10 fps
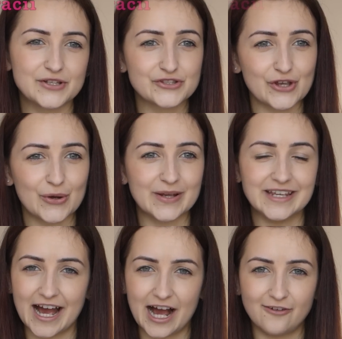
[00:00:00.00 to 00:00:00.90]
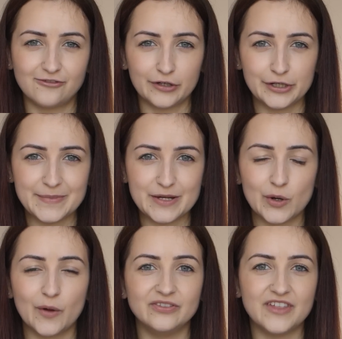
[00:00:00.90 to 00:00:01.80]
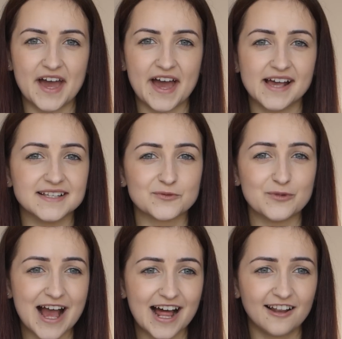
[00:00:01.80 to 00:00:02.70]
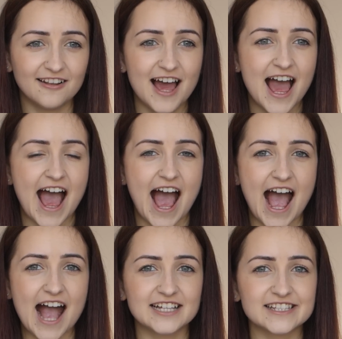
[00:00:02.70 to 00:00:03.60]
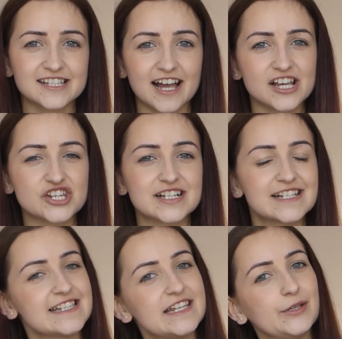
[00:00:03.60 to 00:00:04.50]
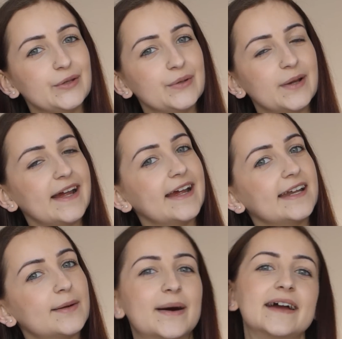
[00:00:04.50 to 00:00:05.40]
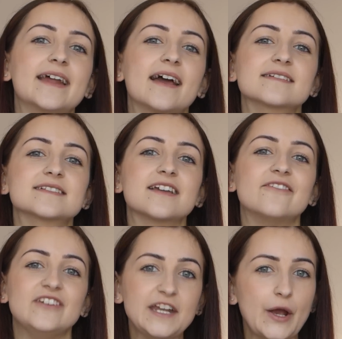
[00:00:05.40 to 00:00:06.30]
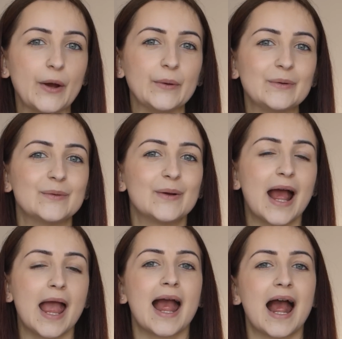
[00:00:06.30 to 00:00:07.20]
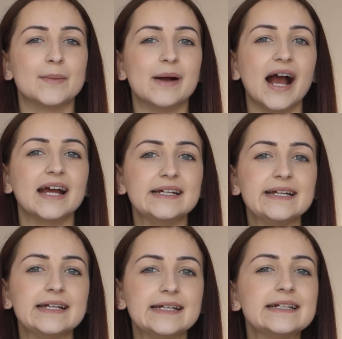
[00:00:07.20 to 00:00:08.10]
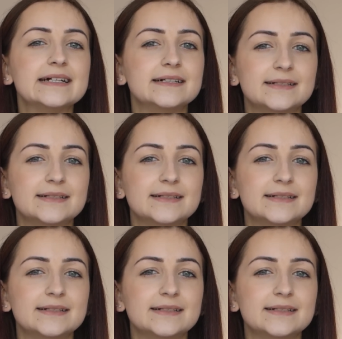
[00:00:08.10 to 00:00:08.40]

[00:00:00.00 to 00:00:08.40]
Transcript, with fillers: so yeah, follow me on there as well, and I shall see you in my next video. Bye bye!